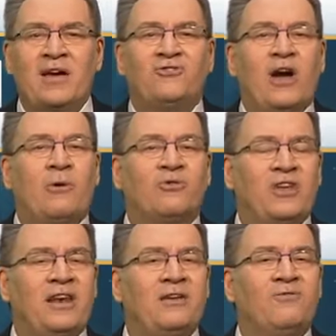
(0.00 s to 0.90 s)
Showers
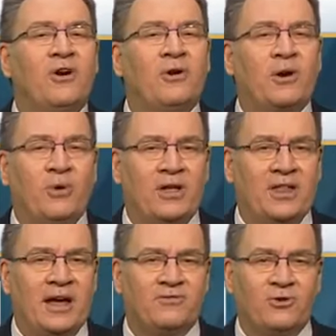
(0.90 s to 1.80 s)
ending very
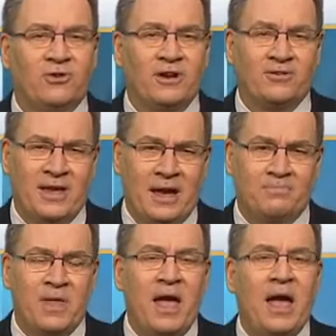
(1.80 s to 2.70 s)
quickly after dinner
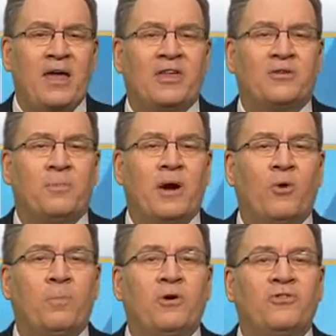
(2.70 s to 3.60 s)
time. And then tomorrow,
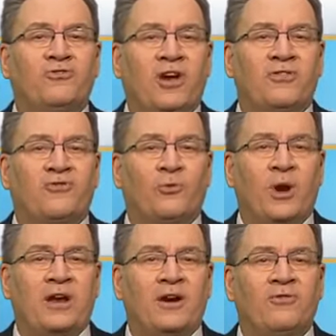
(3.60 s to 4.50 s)
we'll put the chance for
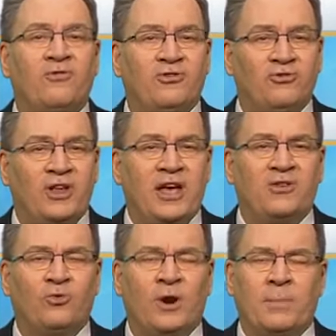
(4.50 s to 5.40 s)
rain officially
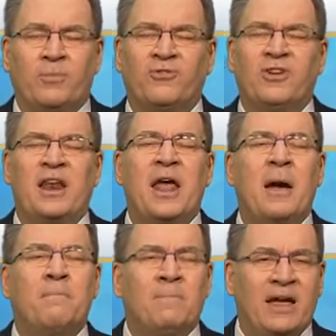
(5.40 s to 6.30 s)
at 20%
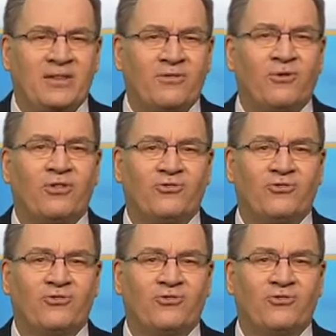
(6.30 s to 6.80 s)
mainly for the